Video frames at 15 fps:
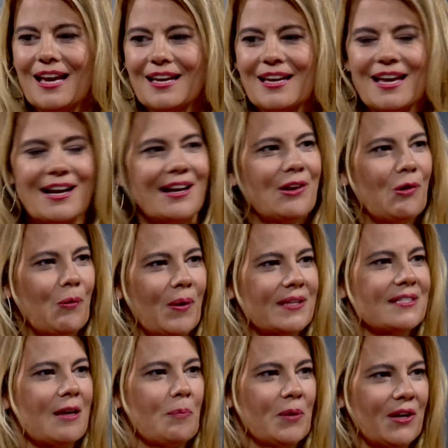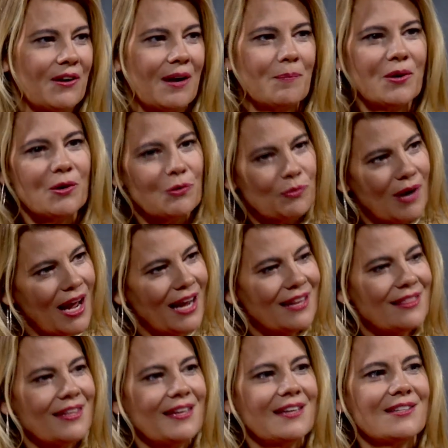I kind of know what's up here. I'm going to
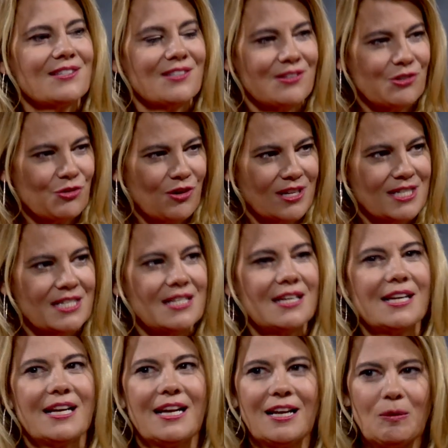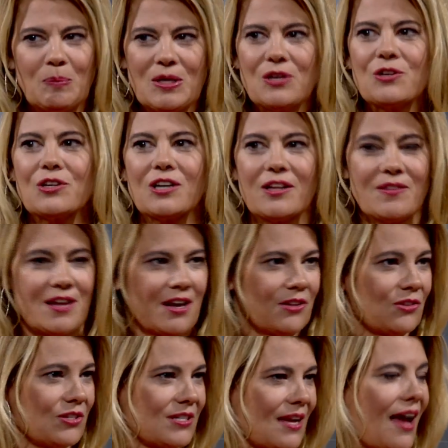ride this and trust it, and it'll be good on the
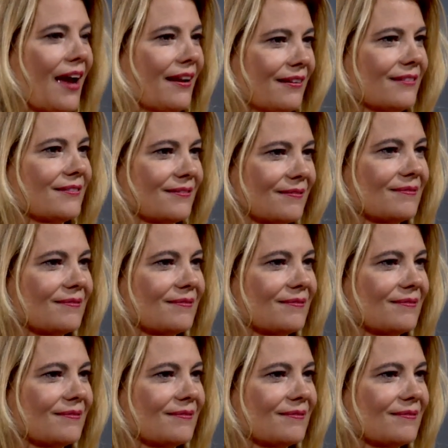other side.